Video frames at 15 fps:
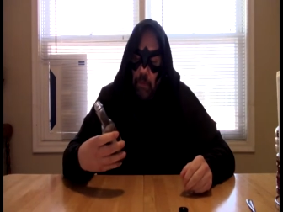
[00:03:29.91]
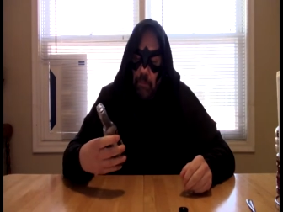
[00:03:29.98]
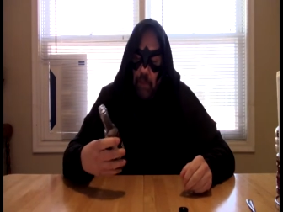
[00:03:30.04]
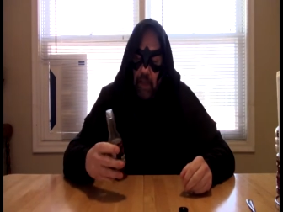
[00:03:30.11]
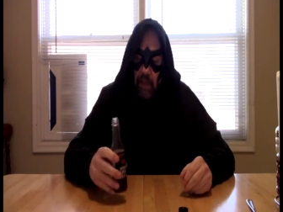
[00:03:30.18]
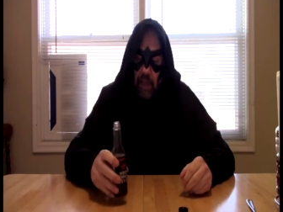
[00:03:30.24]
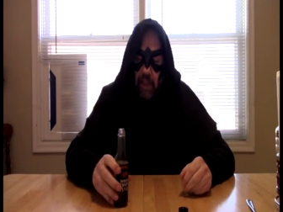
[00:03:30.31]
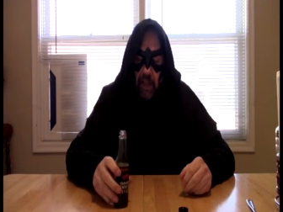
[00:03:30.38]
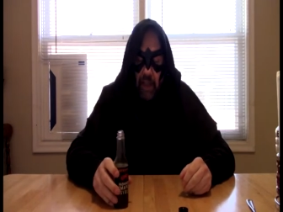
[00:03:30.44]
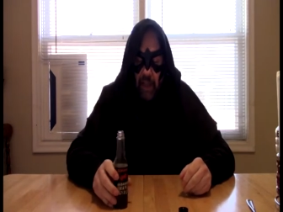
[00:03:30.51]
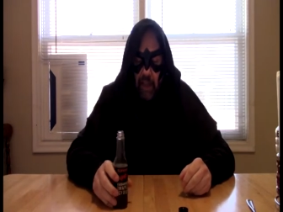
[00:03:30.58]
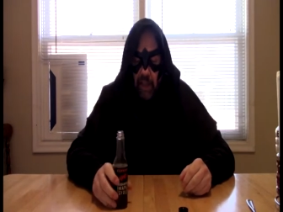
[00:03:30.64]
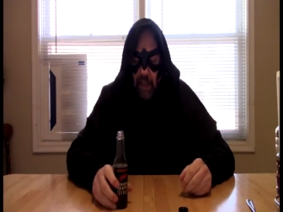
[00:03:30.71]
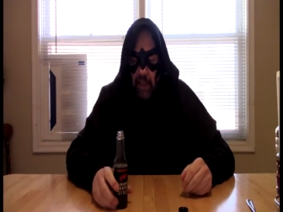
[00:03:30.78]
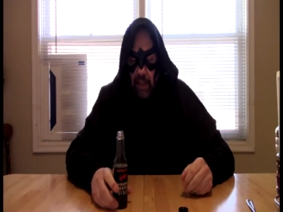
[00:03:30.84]
but
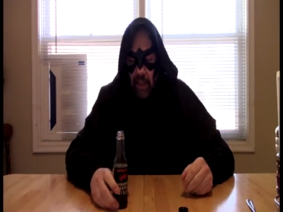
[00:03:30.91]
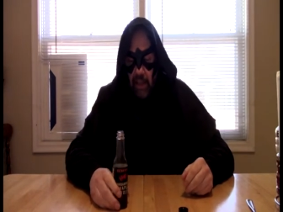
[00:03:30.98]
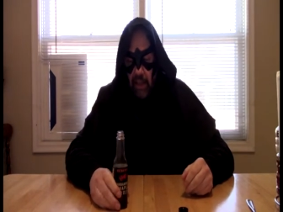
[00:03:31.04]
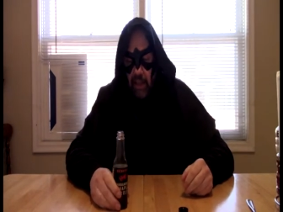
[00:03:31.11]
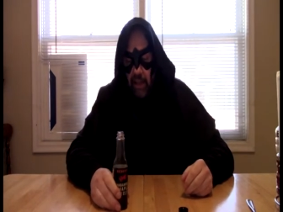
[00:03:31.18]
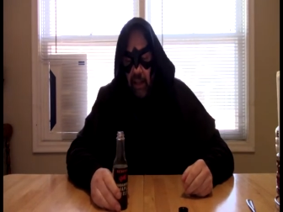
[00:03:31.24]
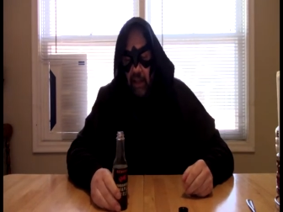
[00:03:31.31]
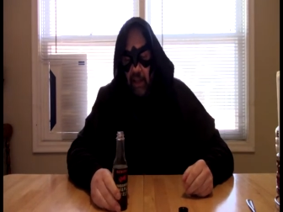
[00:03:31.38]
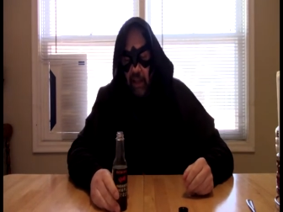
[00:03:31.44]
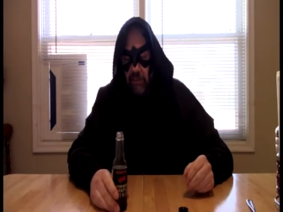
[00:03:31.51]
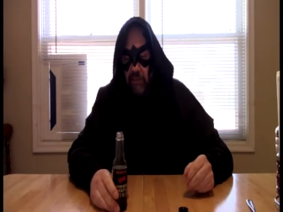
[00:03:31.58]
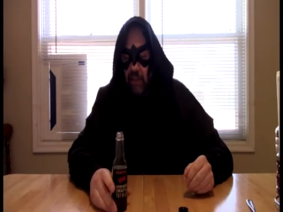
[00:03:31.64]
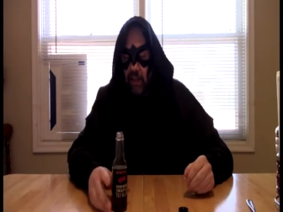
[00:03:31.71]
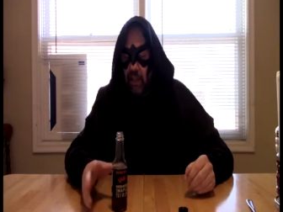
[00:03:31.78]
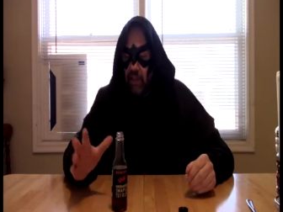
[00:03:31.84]
it
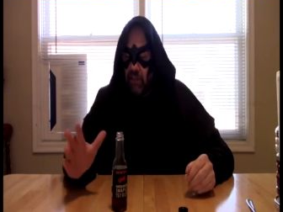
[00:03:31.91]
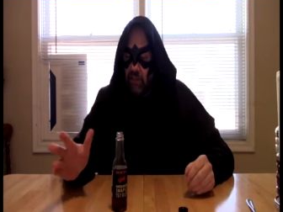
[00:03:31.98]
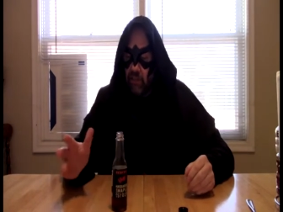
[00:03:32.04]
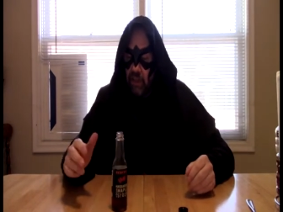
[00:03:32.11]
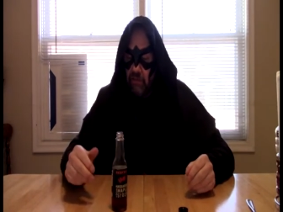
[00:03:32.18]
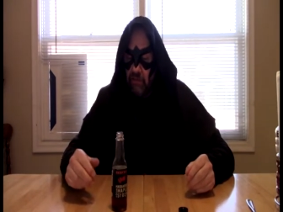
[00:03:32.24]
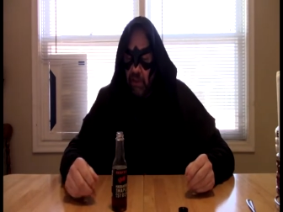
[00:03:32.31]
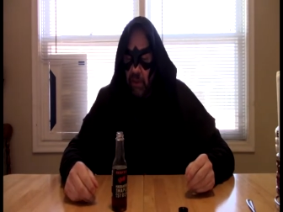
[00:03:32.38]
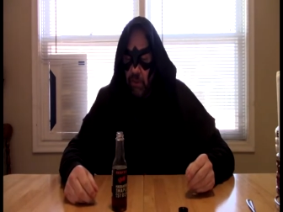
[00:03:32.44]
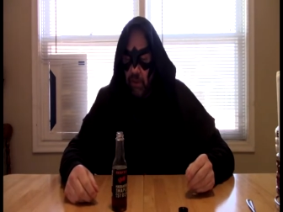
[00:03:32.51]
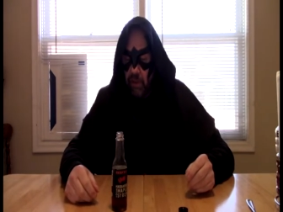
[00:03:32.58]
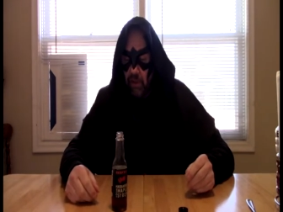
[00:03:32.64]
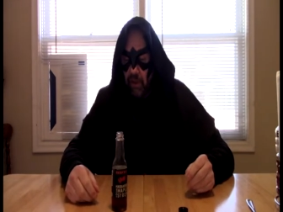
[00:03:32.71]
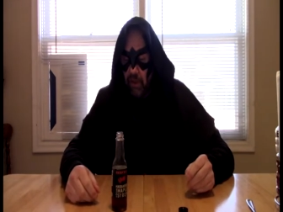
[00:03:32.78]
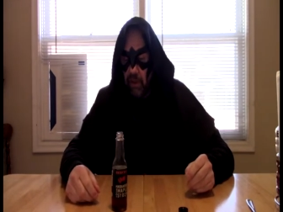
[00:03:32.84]
definitely is a default
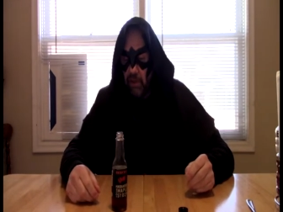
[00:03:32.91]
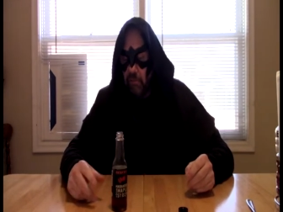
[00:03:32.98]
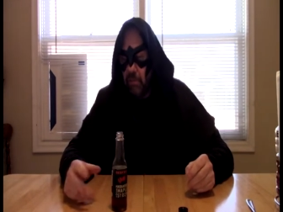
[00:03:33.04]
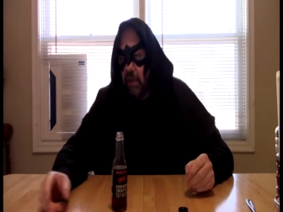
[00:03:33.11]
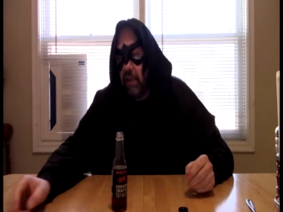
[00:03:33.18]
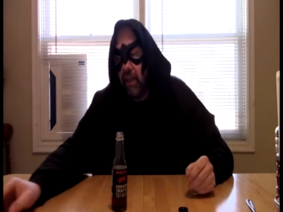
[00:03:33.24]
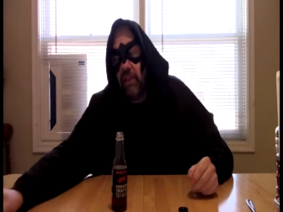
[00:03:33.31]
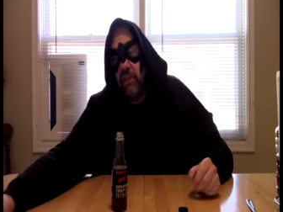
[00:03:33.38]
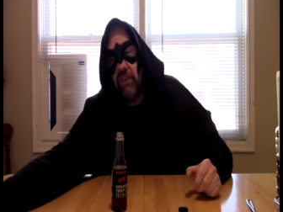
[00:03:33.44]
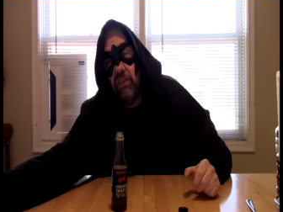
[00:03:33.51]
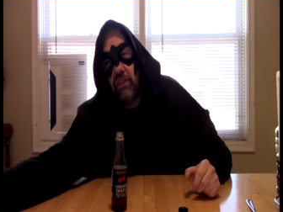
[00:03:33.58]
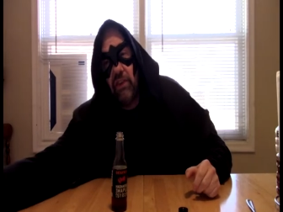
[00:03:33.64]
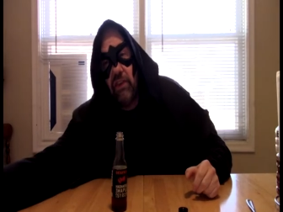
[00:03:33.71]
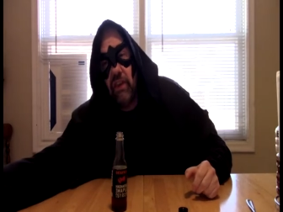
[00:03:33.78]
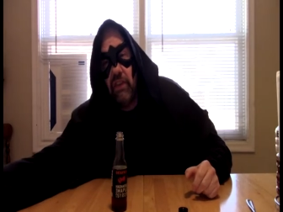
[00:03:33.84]
one. But
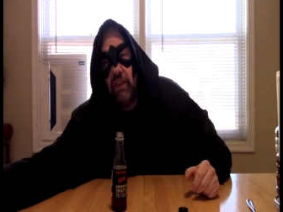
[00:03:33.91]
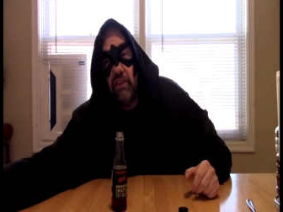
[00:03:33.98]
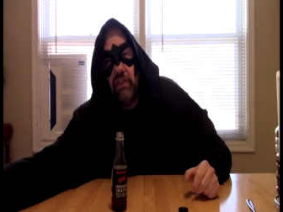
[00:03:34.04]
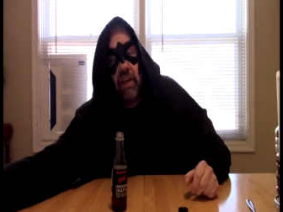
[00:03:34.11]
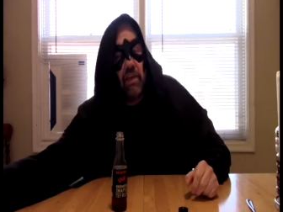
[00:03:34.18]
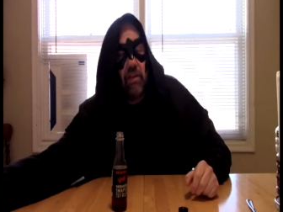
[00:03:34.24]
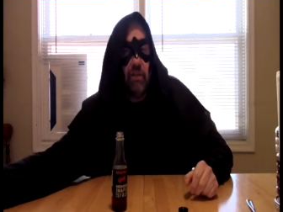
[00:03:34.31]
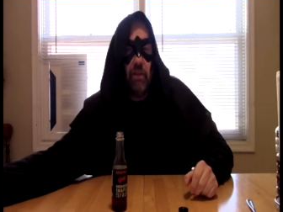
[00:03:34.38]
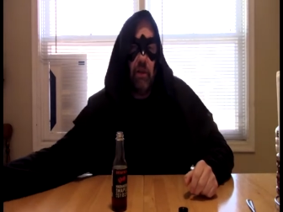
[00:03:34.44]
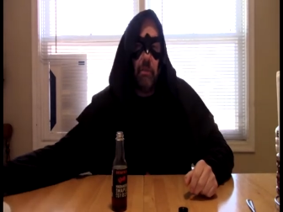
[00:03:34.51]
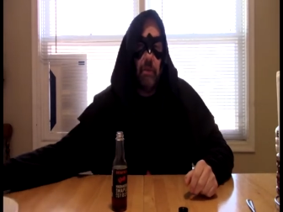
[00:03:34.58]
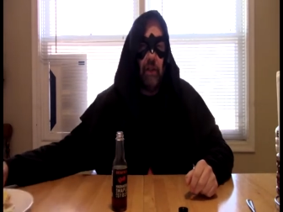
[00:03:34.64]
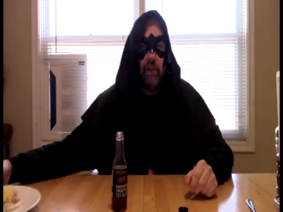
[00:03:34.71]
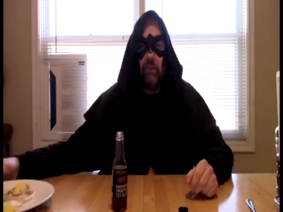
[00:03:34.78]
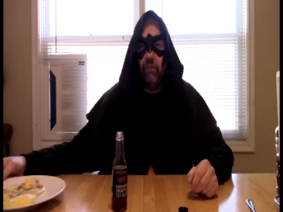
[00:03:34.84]
let's get into a little
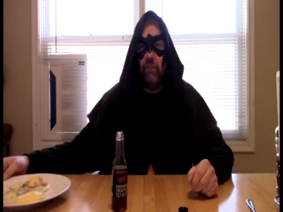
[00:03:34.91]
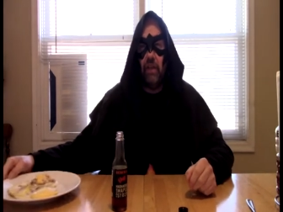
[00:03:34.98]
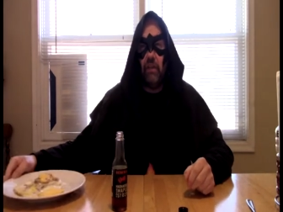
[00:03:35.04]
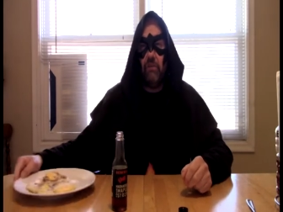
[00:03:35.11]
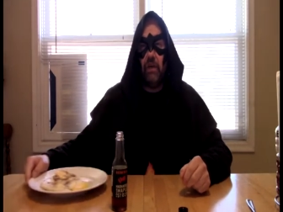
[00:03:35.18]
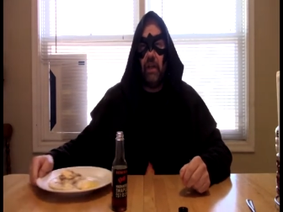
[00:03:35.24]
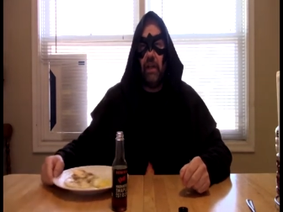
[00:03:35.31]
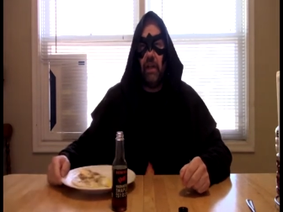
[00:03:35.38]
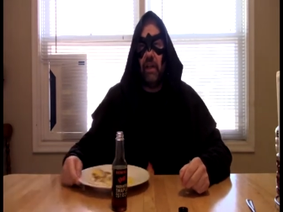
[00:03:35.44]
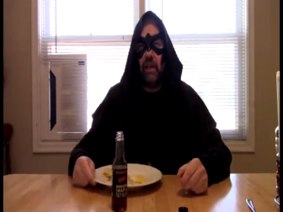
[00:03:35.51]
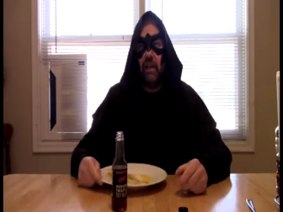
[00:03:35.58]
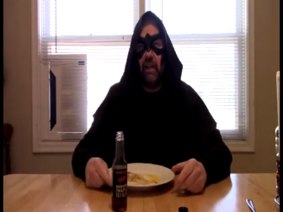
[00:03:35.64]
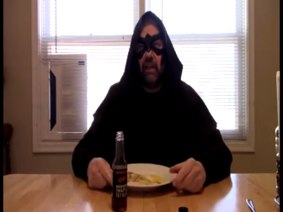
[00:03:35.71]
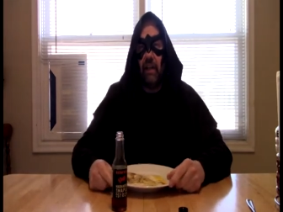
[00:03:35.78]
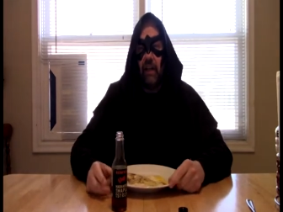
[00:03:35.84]
bit and see if we can get
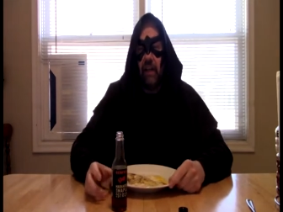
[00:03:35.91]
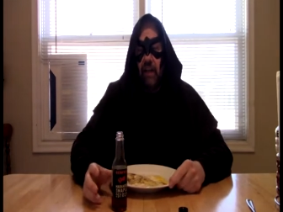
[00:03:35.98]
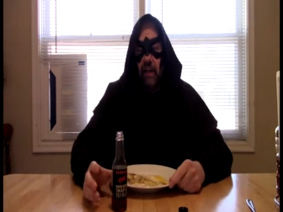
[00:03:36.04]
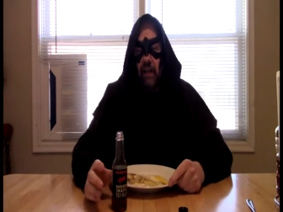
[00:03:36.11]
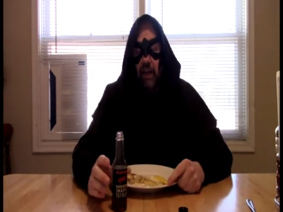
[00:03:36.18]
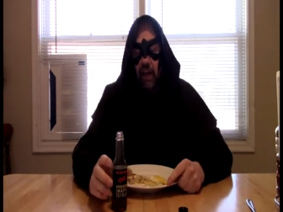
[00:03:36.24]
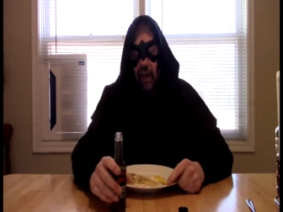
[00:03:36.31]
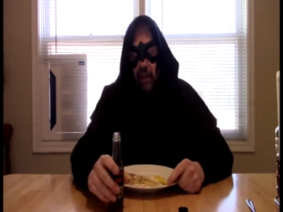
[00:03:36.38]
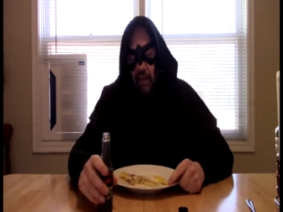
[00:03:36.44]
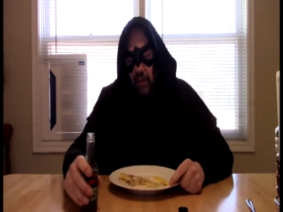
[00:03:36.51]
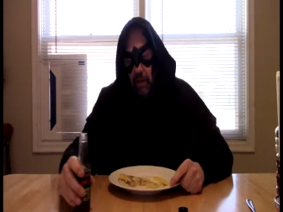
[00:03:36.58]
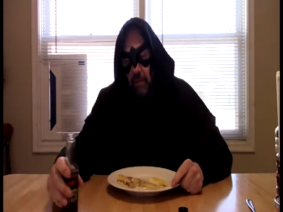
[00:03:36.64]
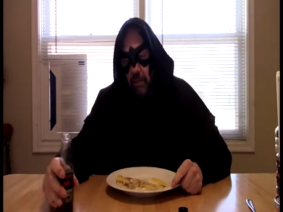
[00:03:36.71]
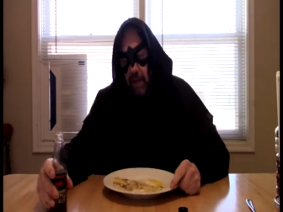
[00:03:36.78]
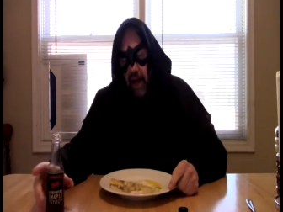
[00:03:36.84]
it a
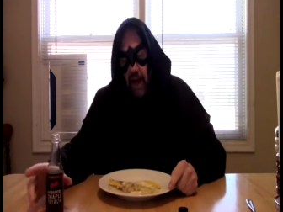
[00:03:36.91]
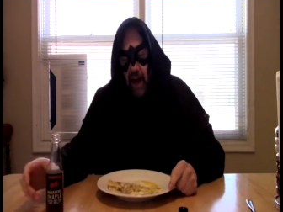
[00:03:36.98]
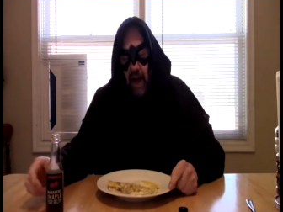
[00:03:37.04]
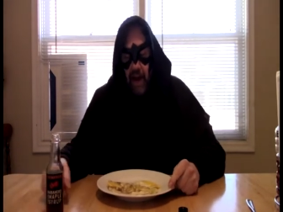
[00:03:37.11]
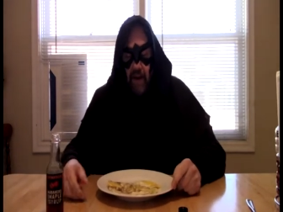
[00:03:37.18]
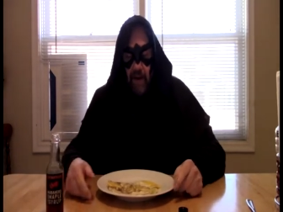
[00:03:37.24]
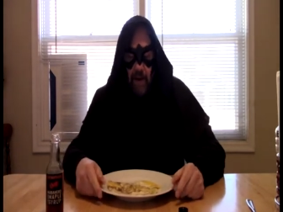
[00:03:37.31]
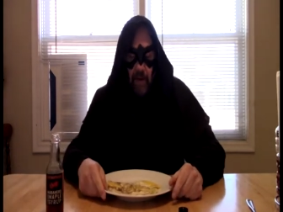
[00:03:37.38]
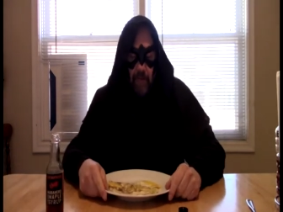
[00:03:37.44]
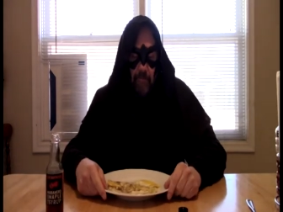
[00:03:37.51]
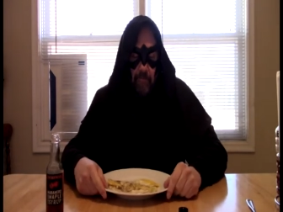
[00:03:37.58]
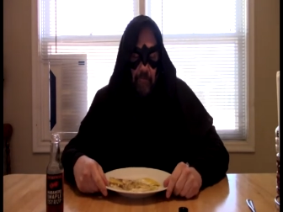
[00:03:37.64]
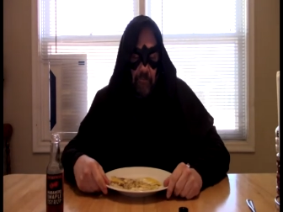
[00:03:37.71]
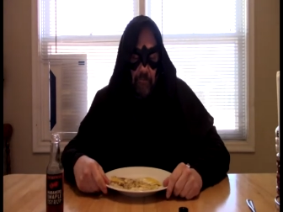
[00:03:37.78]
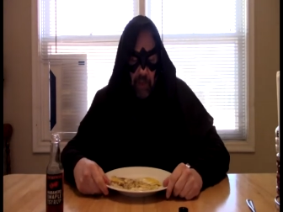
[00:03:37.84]
little bit higher
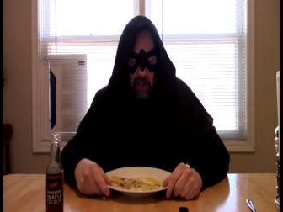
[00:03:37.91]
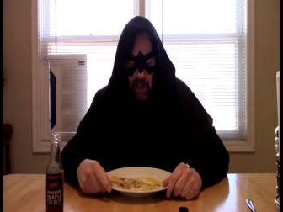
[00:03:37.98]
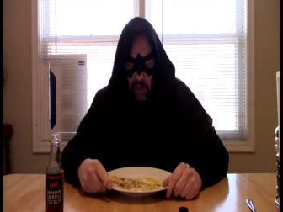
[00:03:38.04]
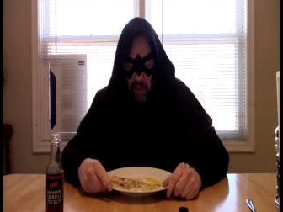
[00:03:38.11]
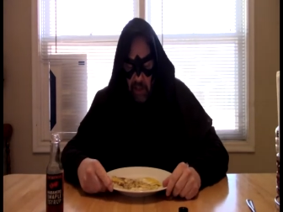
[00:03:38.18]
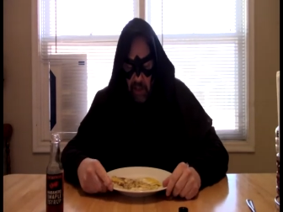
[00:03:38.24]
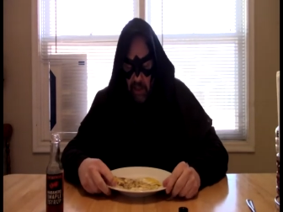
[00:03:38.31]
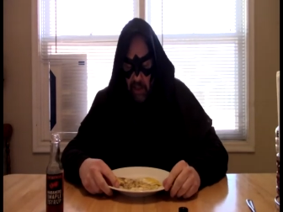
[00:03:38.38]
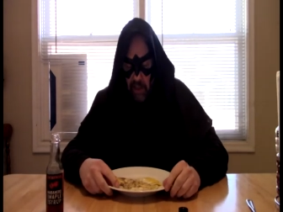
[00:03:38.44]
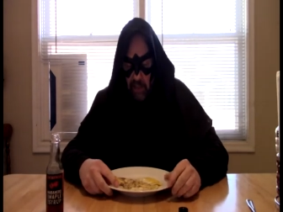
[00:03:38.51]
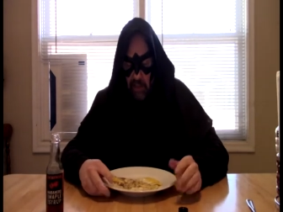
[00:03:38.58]
and